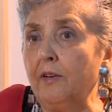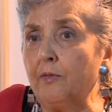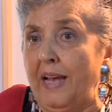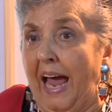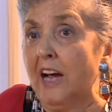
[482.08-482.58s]

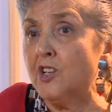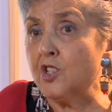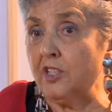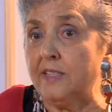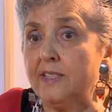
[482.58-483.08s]

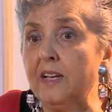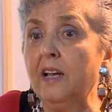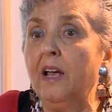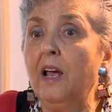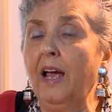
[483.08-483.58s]
reactions,
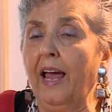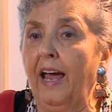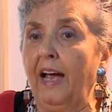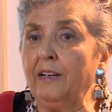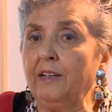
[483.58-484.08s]

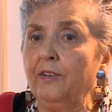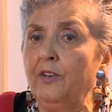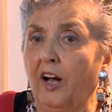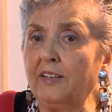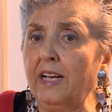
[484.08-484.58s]
and
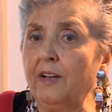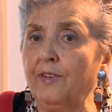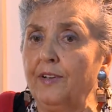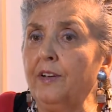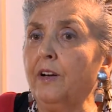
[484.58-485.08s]
not
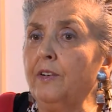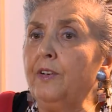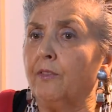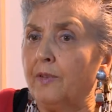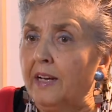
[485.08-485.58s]
even
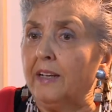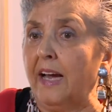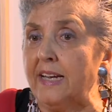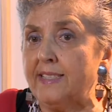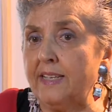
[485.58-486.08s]

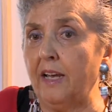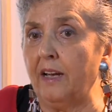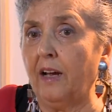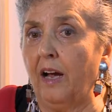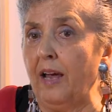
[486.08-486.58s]

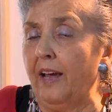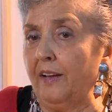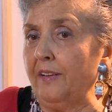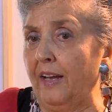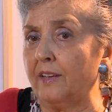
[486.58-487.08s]
realizing
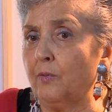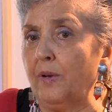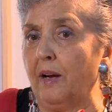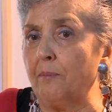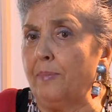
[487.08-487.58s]
that
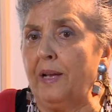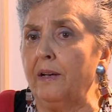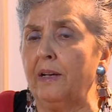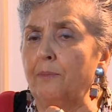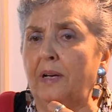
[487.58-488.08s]
we are
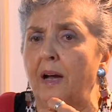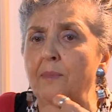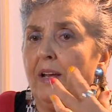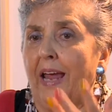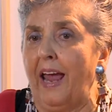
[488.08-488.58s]

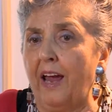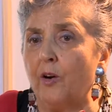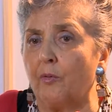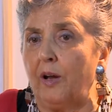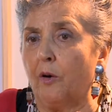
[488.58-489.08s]
becoming
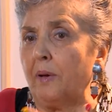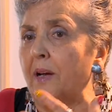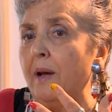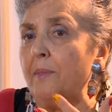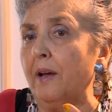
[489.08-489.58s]
angry or
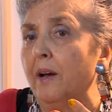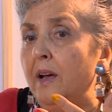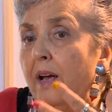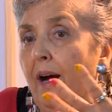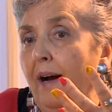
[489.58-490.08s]
becoming
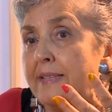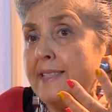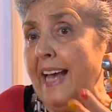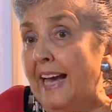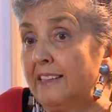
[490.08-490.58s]

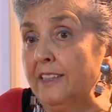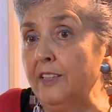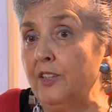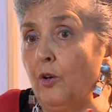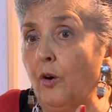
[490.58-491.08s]

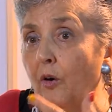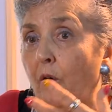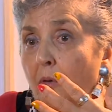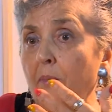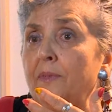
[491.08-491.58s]
saddened
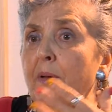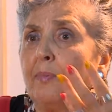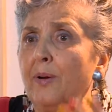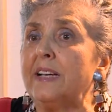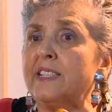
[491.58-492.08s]
or
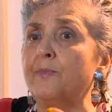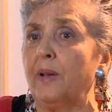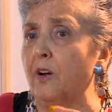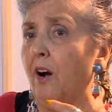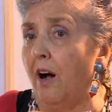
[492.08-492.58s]
depressed
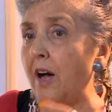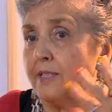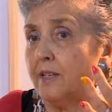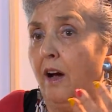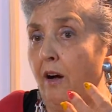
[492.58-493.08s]

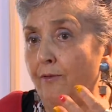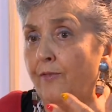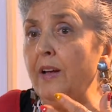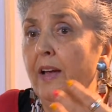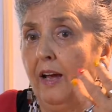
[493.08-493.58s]
because
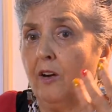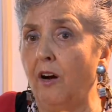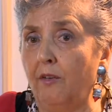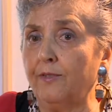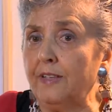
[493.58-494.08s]
of a
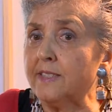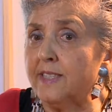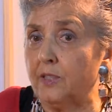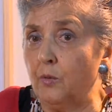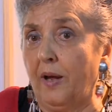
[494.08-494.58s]
conflict
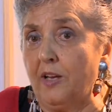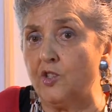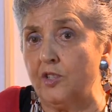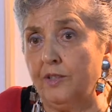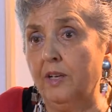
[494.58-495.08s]

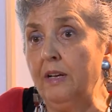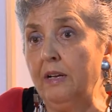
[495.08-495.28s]
situation.